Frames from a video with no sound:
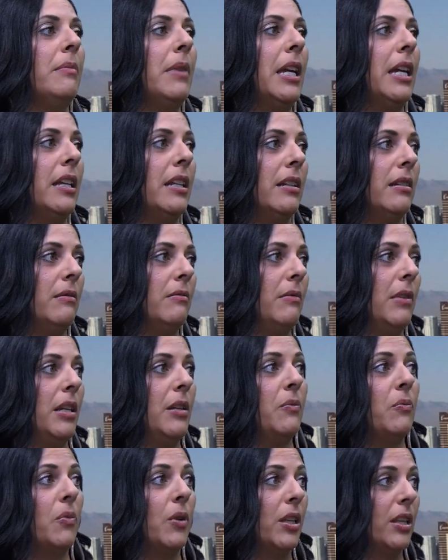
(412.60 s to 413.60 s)

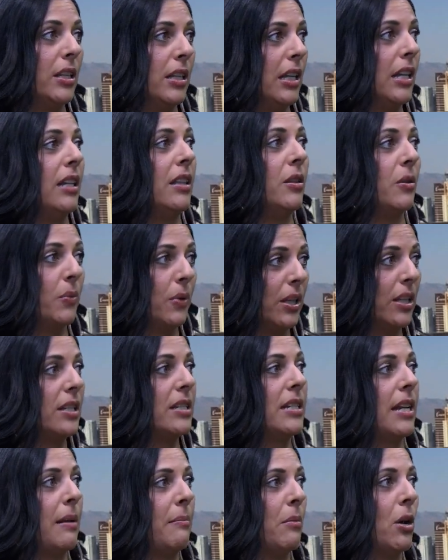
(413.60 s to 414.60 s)
the real
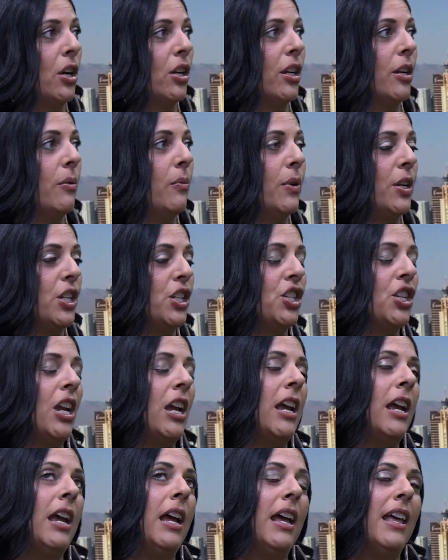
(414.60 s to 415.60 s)
estate market, which
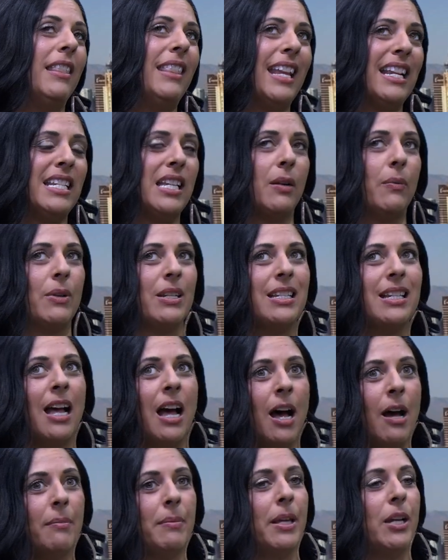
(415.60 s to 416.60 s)
they said was
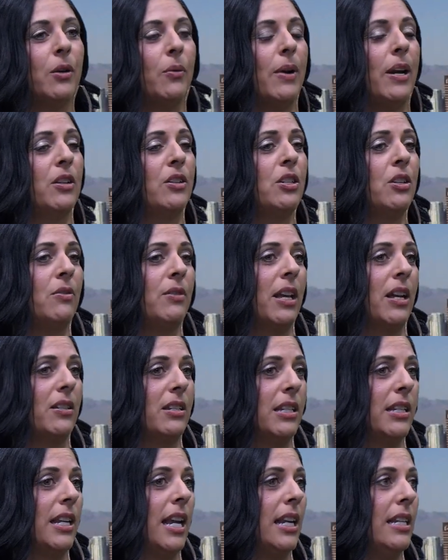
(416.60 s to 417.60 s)
coming around
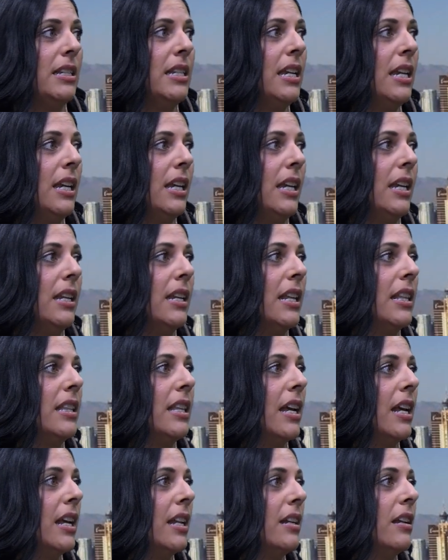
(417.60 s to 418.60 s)
2019, and
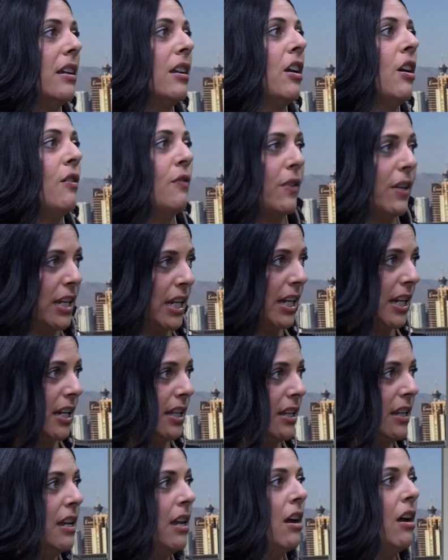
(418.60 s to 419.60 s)
then COVID
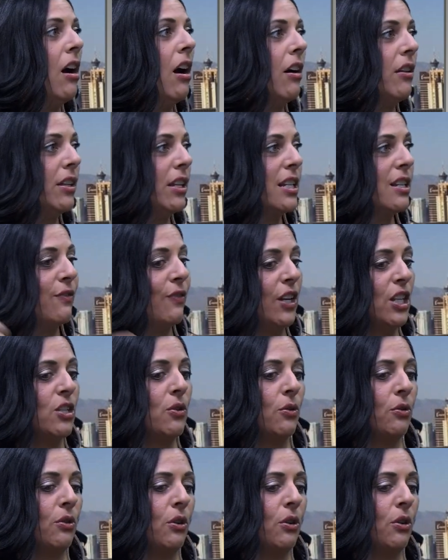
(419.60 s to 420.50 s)
hit. All these funds are